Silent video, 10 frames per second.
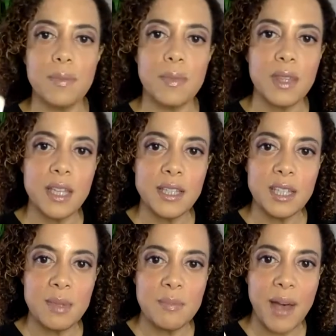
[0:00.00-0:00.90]
needs
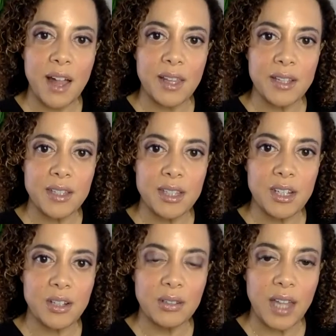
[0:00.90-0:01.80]
to be balanced
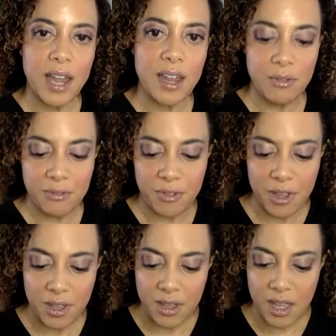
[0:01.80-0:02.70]
in your life,
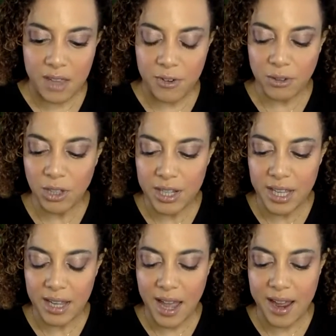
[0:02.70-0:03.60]
if you're
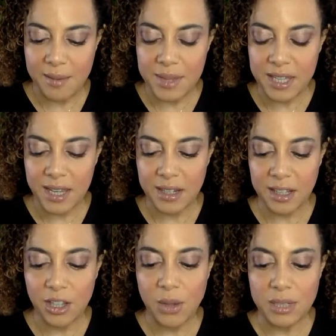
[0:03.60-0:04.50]
looking at
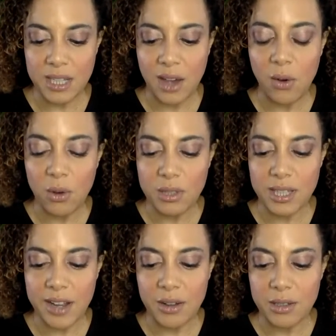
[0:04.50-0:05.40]
closing out old
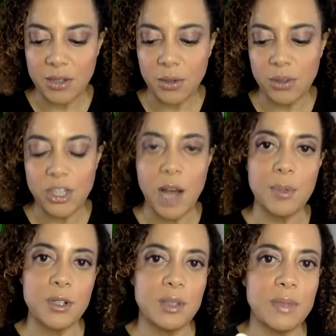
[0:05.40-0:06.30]
cycles and old
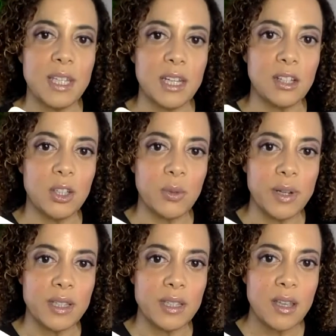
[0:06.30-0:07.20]
chapters and beginning new
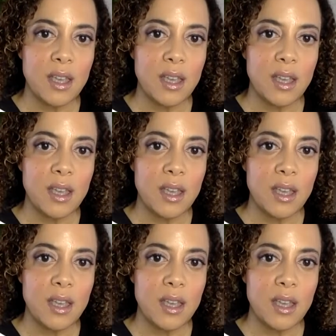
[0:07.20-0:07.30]
ones,